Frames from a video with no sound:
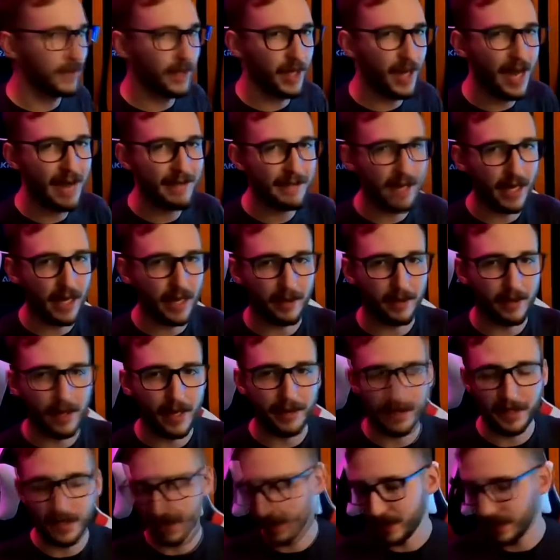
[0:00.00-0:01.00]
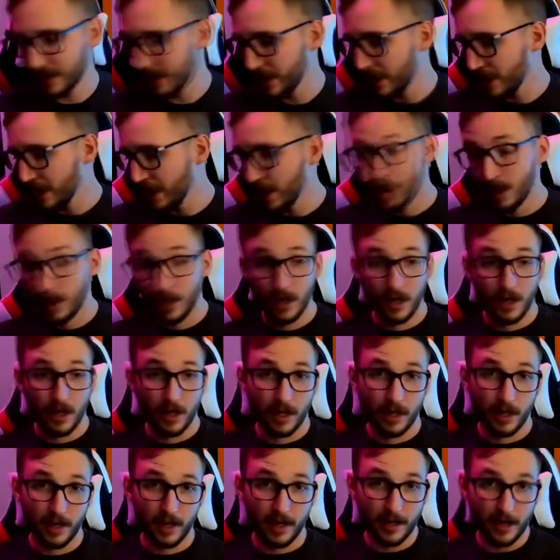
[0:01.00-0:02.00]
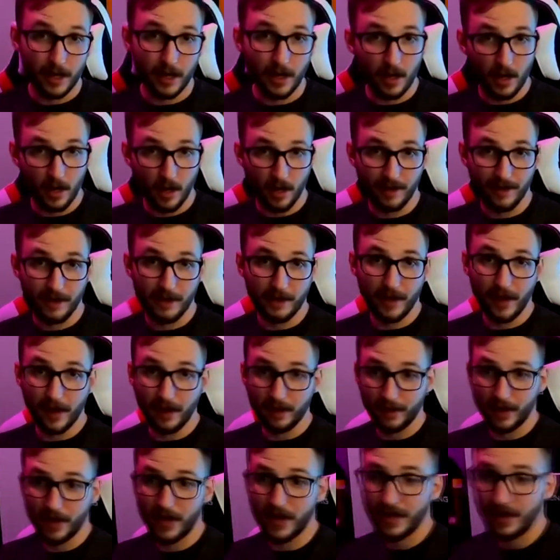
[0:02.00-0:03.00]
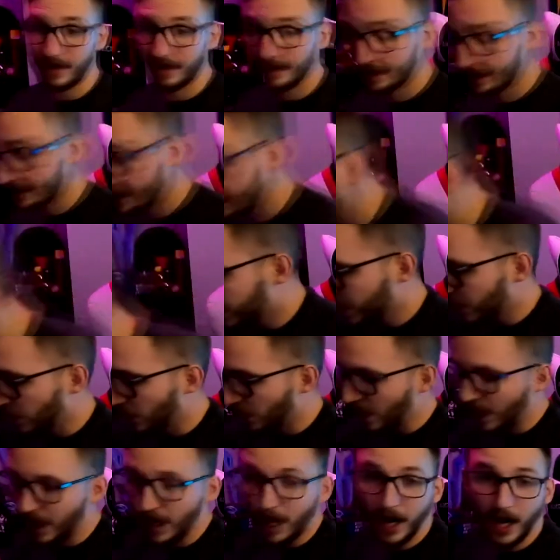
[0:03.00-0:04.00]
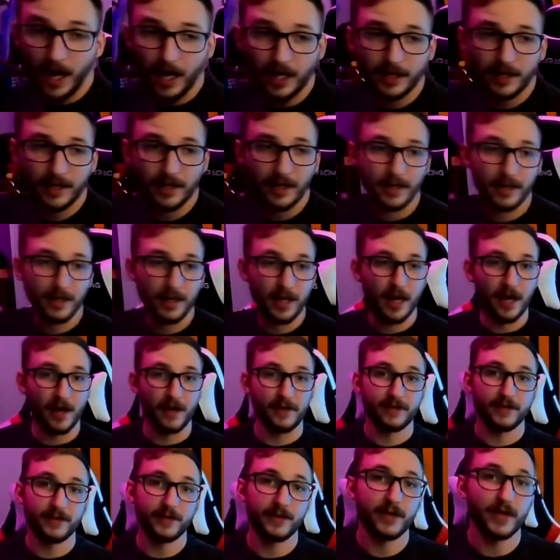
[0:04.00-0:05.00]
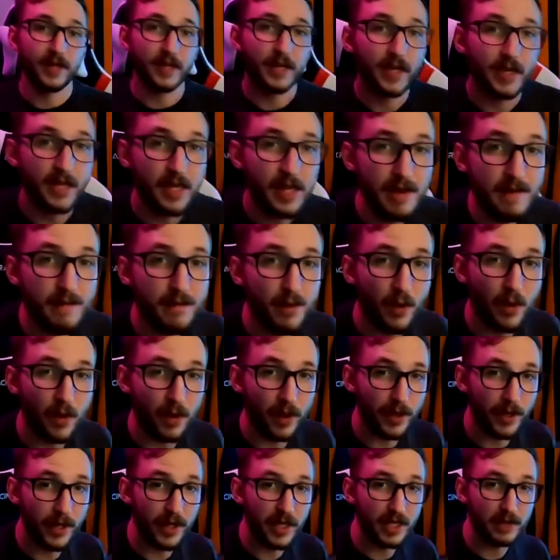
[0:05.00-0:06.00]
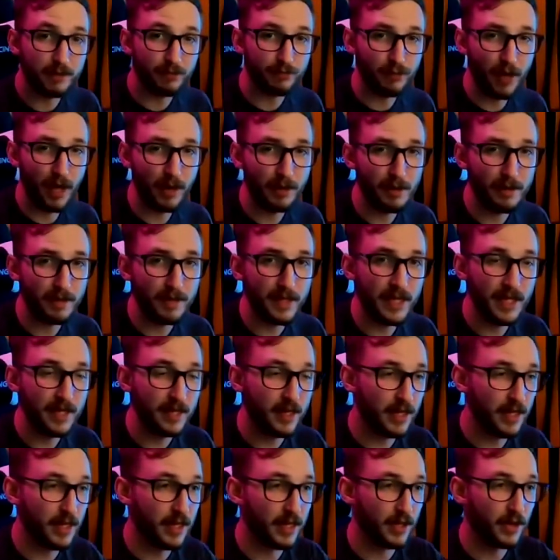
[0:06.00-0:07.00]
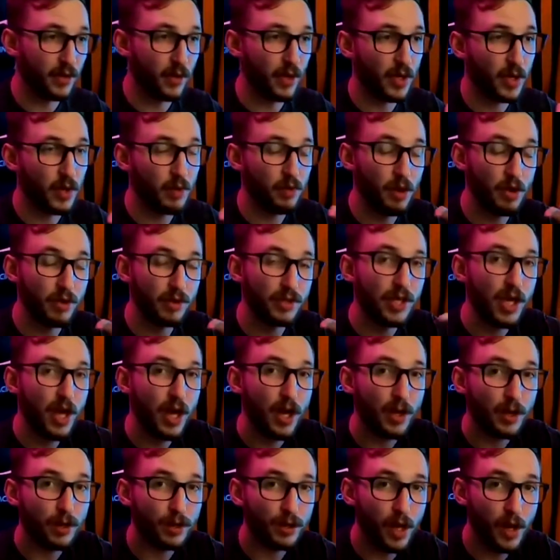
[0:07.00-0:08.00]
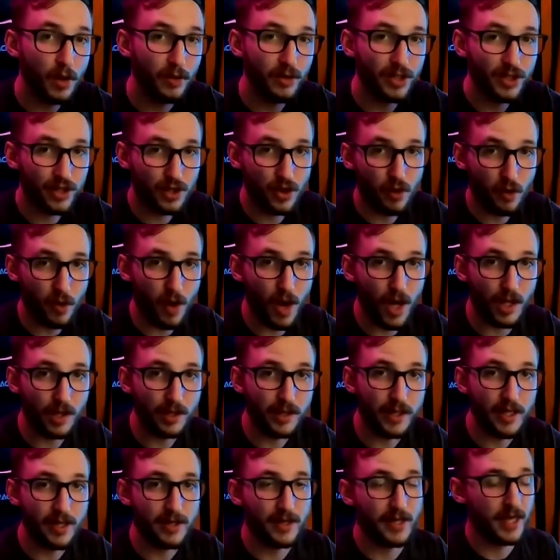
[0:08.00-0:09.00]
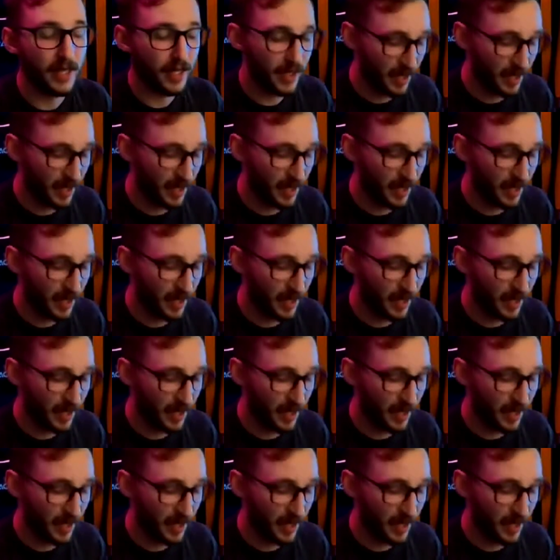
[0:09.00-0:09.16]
navigate around this? I got all of it right over here. So oddly enough, the keyboard is probably the quote-unquote lowest quality thing